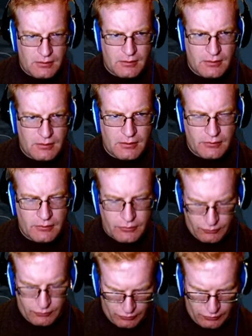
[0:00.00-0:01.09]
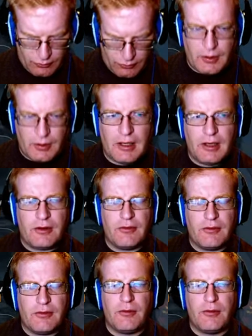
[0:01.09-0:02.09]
Let's do two and fourteen.